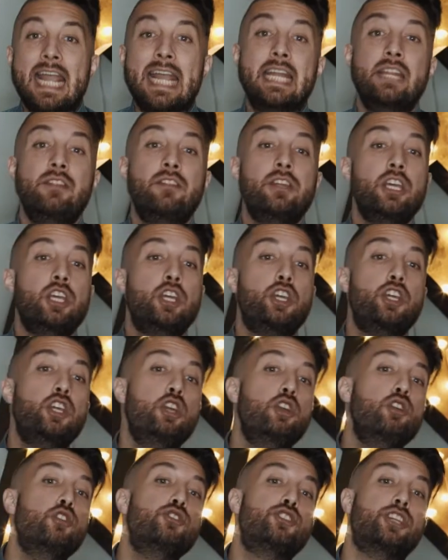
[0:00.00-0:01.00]
In the
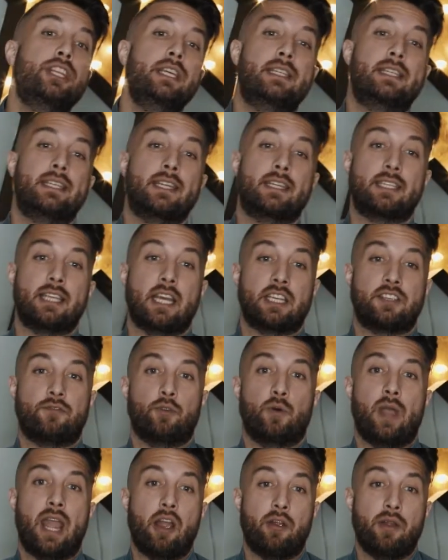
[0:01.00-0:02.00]
hugely
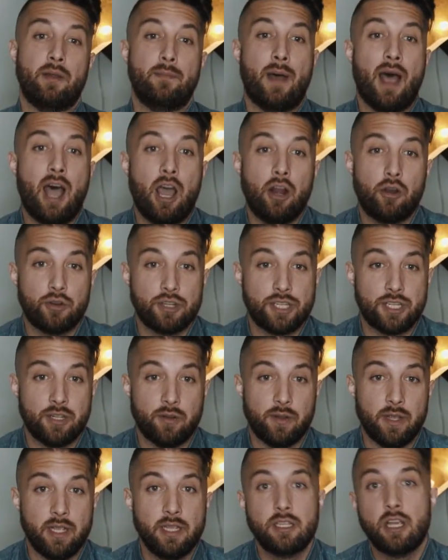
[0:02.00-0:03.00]
successful Harry Potter
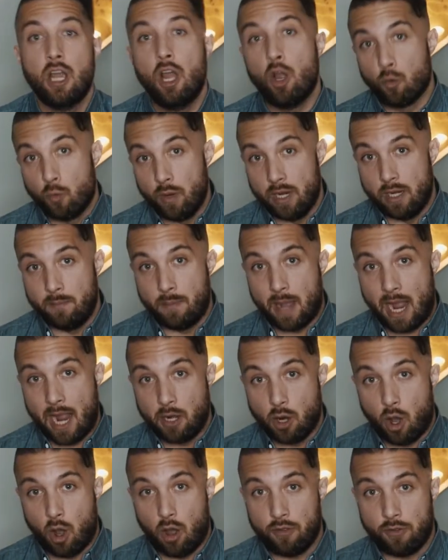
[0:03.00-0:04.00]
series, written by an
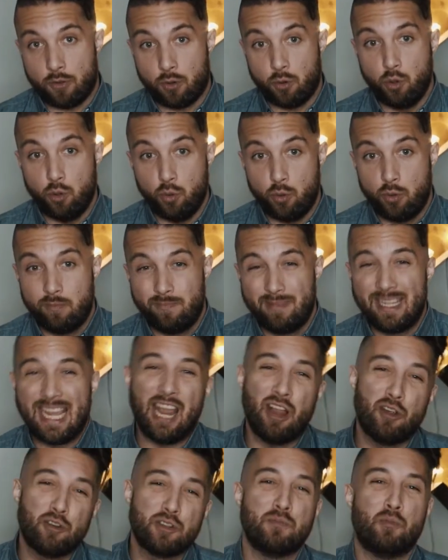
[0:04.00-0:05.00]
author who
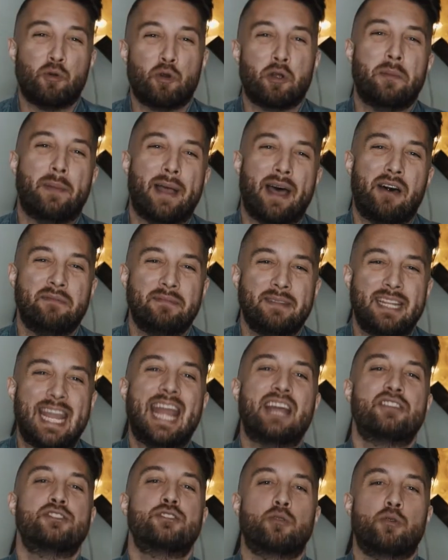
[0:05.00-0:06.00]
cares more about
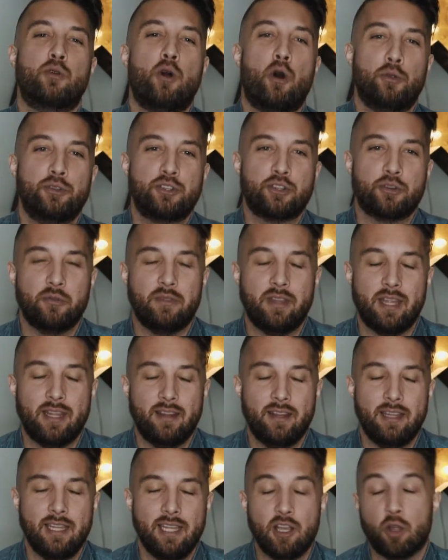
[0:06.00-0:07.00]
cancel culture
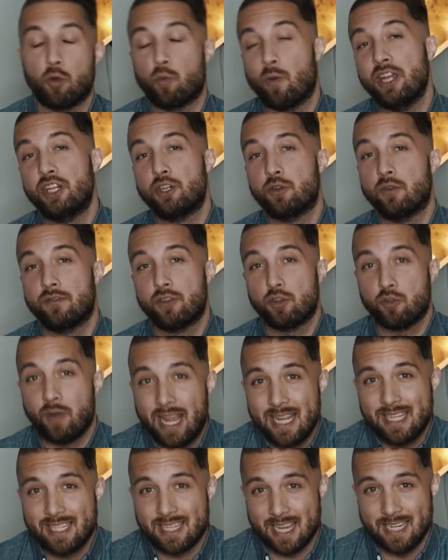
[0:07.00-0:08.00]
than the erasure of
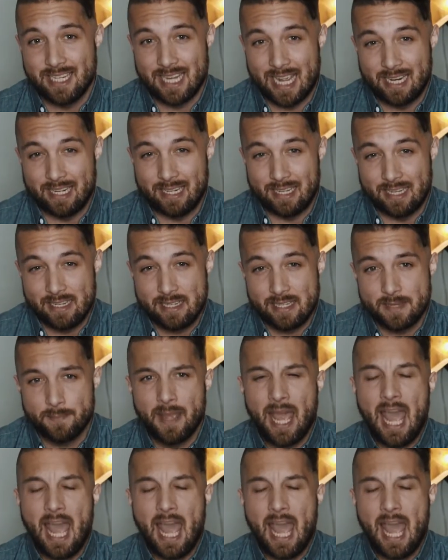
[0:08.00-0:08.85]
trans identities,